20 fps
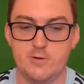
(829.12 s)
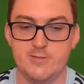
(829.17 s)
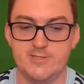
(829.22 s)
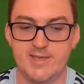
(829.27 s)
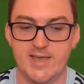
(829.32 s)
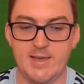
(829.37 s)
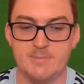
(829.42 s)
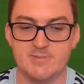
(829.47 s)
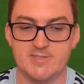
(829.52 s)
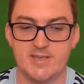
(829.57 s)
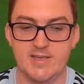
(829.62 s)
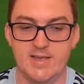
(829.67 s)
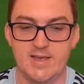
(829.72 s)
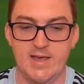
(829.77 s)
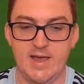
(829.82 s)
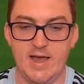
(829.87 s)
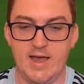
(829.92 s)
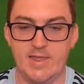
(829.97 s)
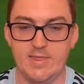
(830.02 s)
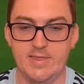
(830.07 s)
few teams
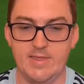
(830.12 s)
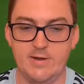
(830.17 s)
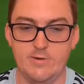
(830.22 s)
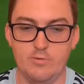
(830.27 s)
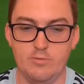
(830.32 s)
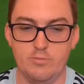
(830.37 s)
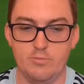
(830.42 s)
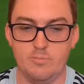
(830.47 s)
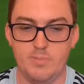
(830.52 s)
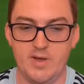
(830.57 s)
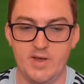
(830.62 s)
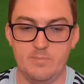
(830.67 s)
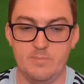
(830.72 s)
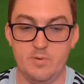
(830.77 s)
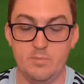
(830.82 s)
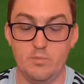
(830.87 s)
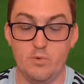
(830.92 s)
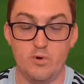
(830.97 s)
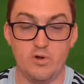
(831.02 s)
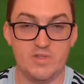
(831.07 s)
a little
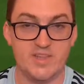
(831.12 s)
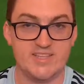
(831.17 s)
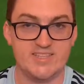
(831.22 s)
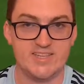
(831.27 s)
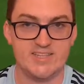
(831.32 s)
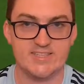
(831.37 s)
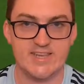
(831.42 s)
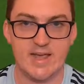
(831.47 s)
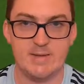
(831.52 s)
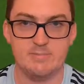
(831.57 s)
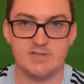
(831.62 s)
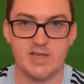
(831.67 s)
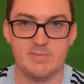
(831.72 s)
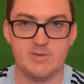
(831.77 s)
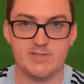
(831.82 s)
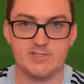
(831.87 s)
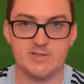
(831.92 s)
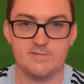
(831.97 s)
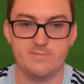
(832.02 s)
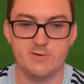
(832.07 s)
bit, but more or less the same
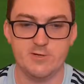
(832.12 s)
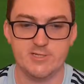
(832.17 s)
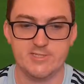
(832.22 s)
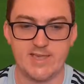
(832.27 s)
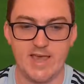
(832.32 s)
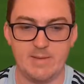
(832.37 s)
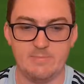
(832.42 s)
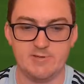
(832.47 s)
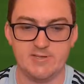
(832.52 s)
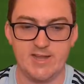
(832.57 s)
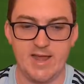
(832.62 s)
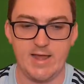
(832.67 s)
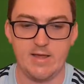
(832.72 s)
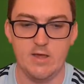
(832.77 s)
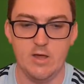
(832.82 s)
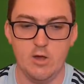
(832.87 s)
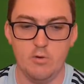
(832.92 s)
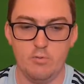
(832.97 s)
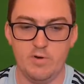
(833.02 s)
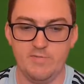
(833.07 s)
team as the first game
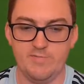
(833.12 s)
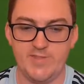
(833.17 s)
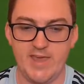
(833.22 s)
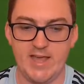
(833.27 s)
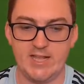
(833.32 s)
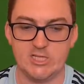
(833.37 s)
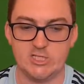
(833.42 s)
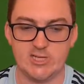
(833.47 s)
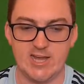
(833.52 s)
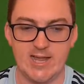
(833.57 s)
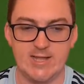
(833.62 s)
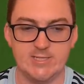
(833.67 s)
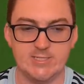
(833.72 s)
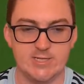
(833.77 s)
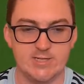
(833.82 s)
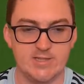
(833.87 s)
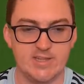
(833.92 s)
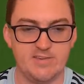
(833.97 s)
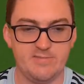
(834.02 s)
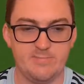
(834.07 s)
today with that
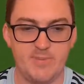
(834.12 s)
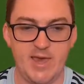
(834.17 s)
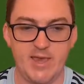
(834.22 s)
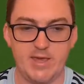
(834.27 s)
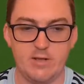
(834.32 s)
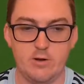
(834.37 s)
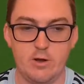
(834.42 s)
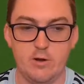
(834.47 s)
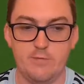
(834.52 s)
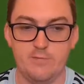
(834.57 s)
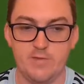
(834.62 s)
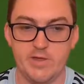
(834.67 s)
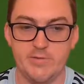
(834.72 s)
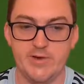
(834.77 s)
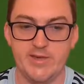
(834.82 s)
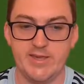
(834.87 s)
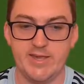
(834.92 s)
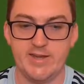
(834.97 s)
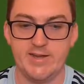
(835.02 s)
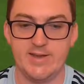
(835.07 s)
change at left-back, and
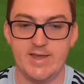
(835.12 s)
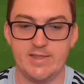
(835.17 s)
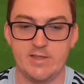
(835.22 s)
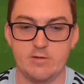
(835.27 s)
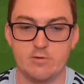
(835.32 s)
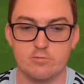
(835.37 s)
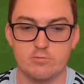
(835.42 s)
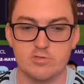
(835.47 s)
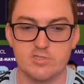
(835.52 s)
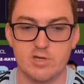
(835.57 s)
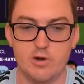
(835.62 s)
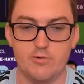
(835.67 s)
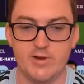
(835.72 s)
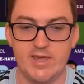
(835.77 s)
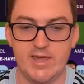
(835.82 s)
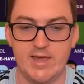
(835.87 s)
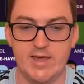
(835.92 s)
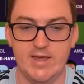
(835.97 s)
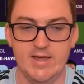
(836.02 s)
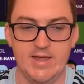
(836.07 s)
hopefully we can get another good
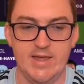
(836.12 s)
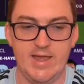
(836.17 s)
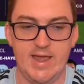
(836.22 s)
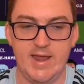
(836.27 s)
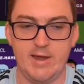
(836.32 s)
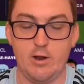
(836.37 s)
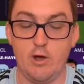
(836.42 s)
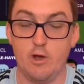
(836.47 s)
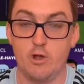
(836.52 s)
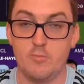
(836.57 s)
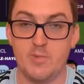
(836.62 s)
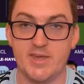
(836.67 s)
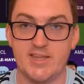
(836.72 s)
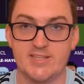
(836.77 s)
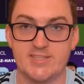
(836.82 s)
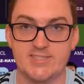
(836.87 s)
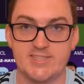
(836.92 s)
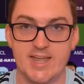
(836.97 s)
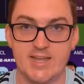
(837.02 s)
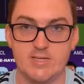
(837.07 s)
result here at home
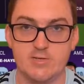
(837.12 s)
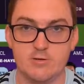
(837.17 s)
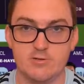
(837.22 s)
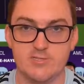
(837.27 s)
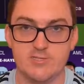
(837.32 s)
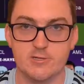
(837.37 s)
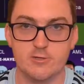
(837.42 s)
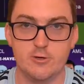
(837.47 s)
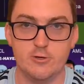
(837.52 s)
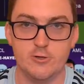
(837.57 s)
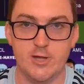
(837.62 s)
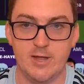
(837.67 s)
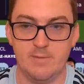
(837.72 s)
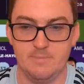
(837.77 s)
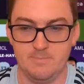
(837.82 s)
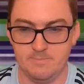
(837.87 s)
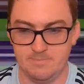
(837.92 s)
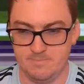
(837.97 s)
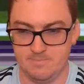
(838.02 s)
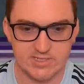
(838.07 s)
against Santos
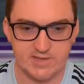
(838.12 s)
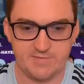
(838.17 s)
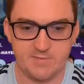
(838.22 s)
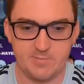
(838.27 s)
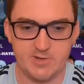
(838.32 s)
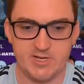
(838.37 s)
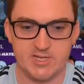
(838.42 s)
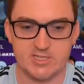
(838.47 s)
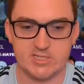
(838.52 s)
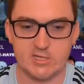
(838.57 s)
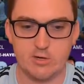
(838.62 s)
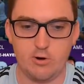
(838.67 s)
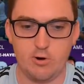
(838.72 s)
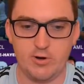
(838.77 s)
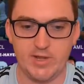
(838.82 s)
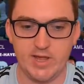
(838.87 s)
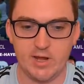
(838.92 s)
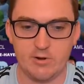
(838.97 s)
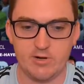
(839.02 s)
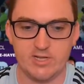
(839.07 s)
Laguna. 7 minutes
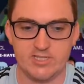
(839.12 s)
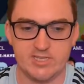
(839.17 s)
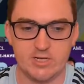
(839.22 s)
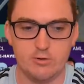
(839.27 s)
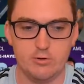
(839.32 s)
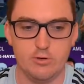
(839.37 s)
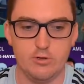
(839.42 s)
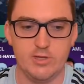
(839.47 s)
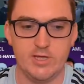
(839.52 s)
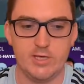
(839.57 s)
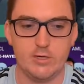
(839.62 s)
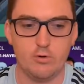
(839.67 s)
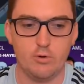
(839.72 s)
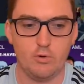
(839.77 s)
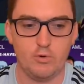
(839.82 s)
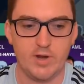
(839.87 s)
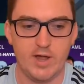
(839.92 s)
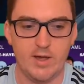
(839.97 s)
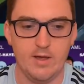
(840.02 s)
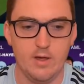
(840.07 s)
gone here, and it's an early
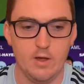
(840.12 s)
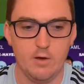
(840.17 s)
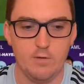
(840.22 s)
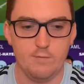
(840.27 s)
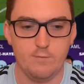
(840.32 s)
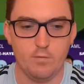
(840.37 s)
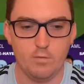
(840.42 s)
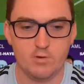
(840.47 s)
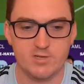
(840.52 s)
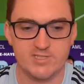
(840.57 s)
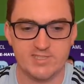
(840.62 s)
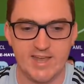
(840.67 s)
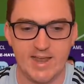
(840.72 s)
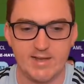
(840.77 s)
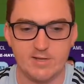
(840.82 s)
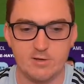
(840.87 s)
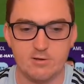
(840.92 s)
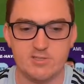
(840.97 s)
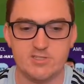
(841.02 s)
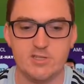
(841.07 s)
corner for
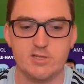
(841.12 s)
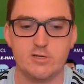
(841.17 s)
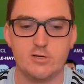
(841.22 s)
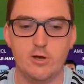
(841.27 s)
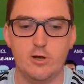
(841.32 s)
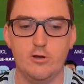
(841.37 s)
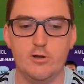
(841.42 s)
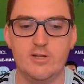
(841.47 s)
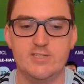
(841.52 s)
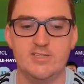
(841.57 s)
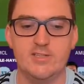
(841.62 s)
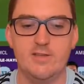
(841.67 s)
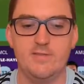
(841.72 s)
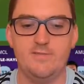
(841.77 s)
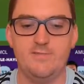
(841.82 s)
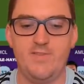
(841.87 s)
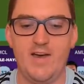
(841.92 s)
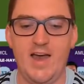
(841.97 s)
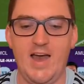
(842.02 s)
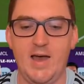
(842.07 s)
Santos Laguna to
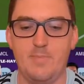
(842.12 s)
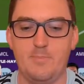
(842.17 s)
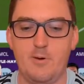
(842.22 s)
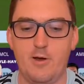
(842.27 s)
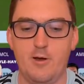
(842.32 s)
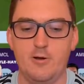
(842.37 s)
the far